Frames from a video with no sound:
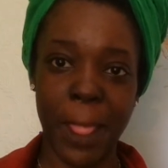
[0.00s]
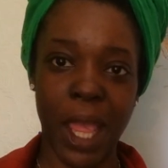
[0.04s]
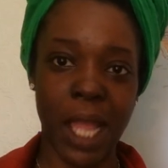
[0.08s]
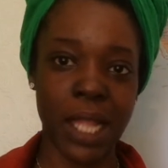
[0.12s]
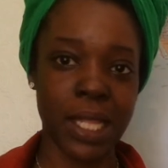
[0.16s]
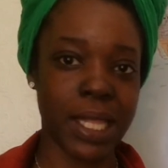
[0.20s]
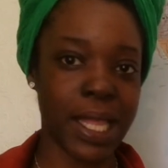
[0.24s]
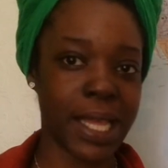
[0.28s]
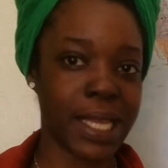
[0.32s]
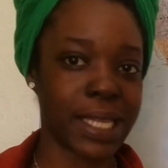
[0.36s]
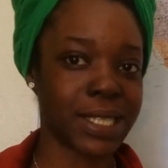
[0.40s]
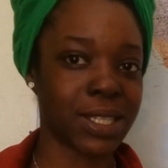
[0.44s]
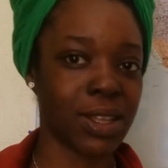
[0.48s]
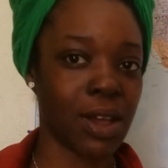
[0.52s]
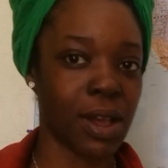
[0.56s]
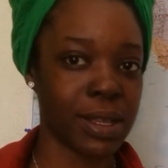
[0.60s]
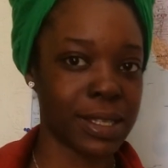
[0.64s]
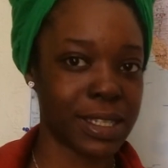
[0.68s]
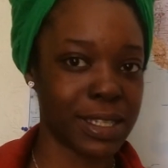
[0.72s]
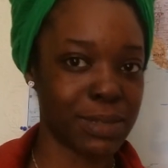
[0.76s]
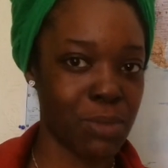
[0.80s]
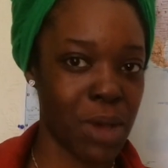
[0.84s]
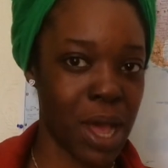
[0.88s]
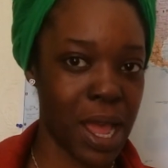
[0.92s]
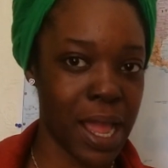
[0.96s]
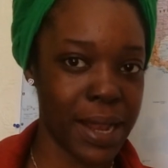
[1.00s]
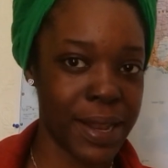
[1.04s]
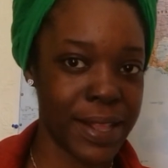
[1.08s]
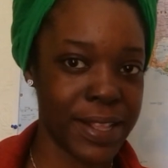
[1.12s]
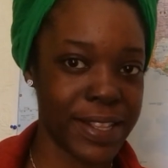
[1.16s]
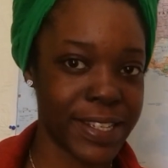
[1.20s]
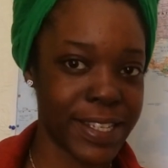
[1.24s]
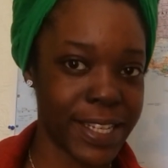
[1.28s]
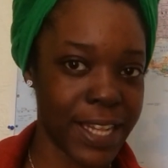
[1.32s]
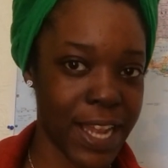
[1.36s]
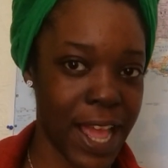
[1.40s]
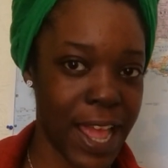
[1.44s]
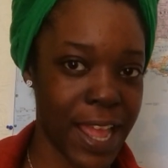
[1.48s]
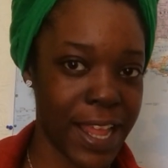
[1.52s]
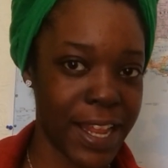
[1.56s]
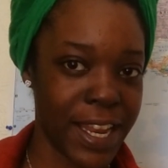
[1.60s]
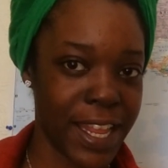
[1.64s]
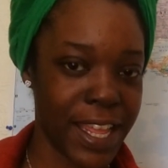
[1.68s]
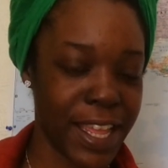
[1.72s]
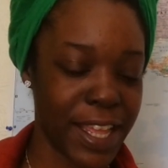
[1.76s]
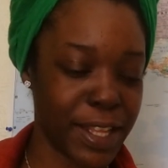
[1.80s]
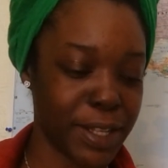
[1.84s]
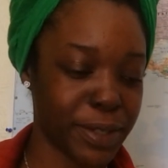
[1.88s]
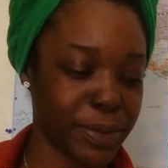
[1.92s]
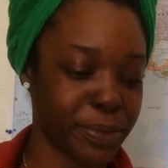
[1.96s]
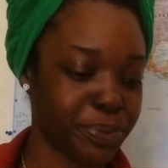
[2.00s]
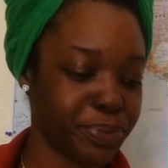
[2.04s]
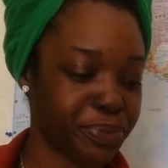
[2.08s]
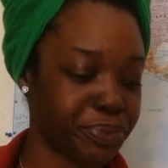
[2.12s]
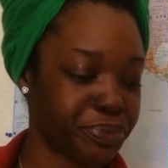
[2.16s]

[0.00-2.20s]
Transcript: and they start smiling slyly,